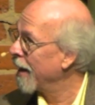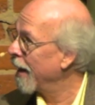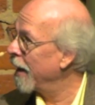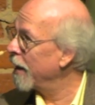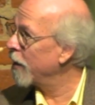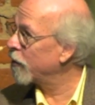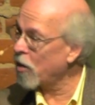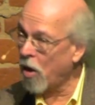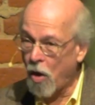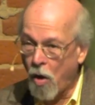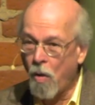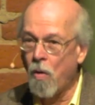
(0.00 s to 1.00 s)
it is
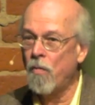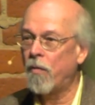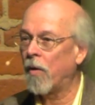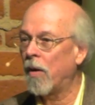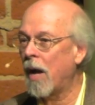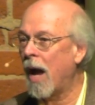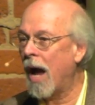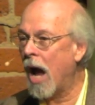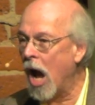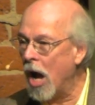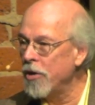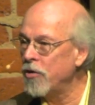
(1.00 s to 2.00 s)
over
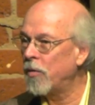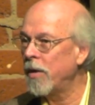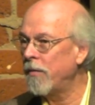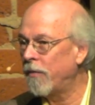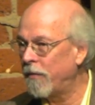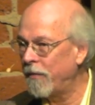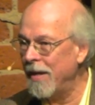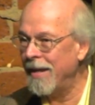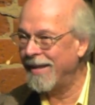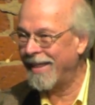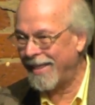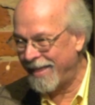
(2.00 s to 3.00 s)
100
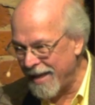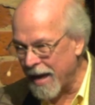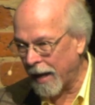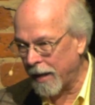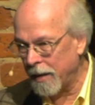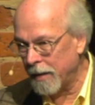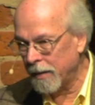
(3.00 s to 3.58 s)
feet thick.